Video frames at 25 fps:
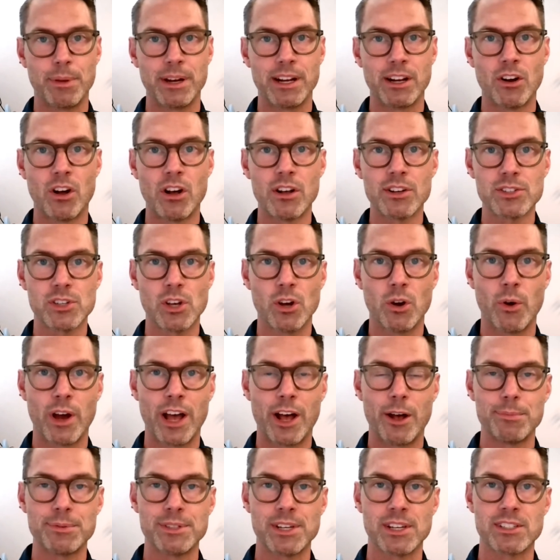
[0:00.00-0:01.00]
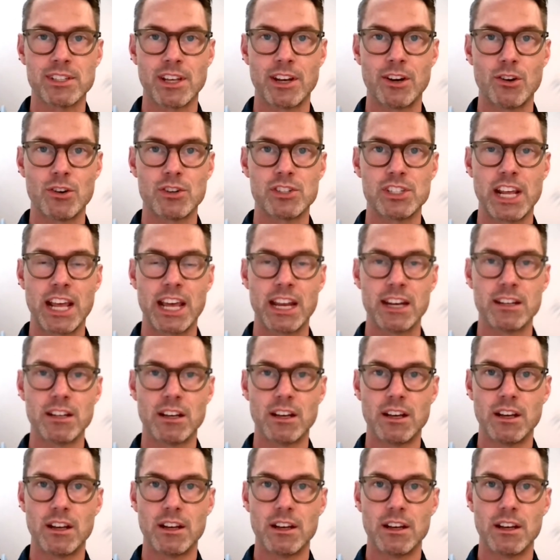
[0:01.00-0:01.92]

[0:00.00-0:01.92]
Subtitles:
but it also helps us understand